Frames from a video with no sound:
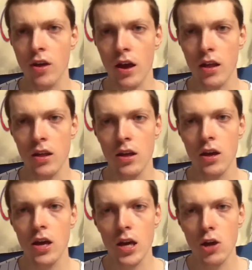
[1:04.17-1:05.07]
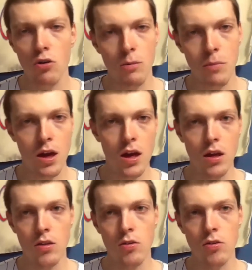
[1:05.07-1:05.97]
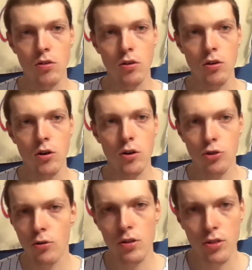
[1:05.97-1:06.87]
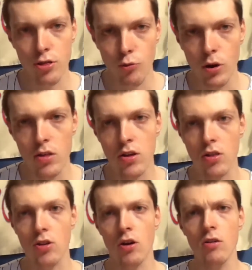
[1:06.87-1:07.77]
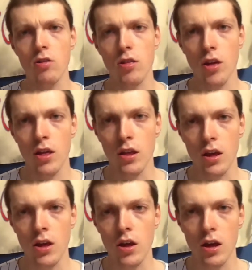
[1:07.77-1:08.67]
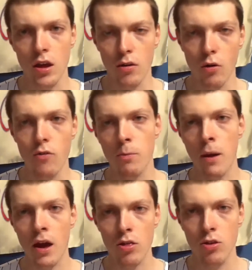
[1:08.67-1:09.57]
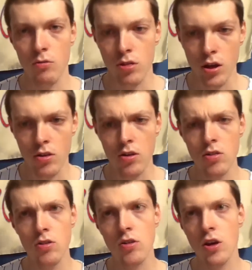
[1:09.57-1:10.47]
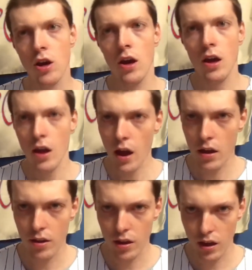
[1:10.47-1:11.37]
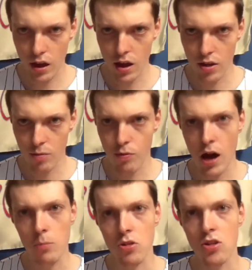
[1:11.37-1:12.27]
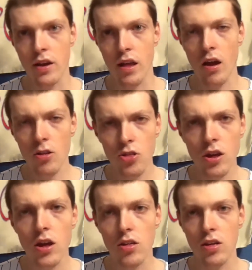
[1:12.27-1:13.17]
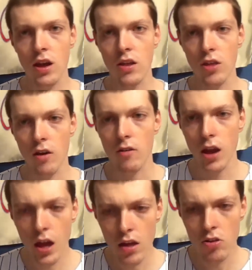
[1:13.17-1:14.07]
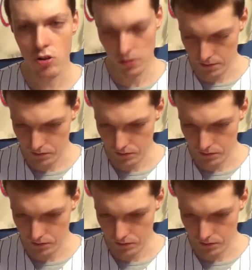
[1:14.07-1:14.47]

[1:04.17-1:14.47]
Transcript: that he only made 26 starts in over the past 2 seasons. He has a problem with staying healthy. He's getting there in age.